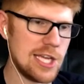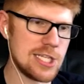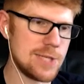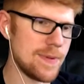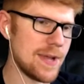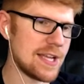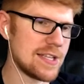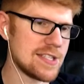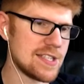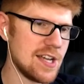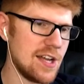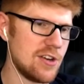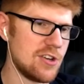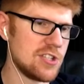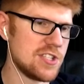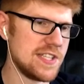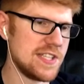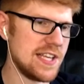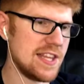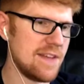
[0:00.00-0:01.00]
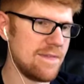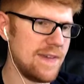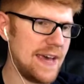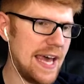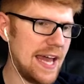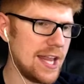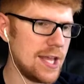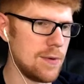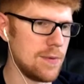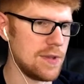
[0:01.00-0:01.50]
She begins to understand the
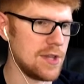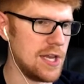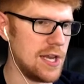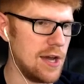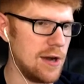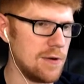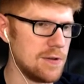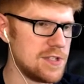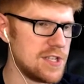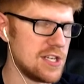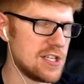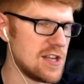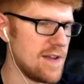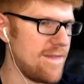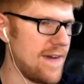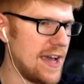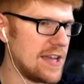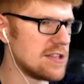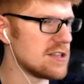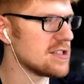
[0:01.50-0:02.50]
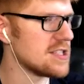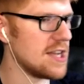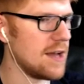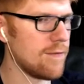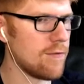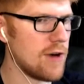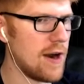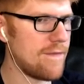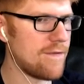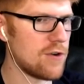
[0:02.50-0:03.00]
value in the notes, and she finds
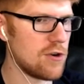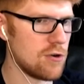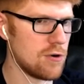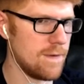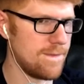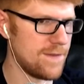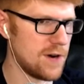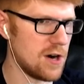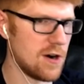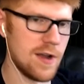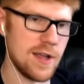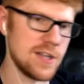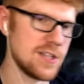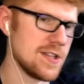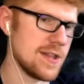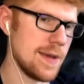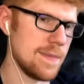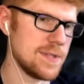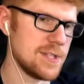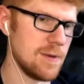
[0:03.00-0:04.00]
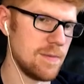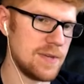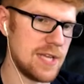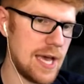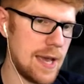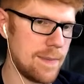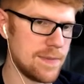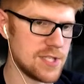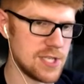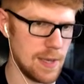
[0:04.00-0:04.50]
herself referring to them
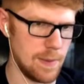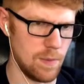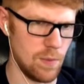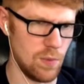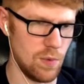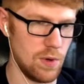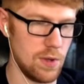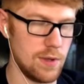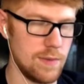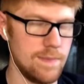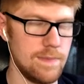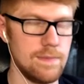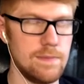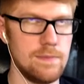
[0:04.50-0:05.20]
sometimes, and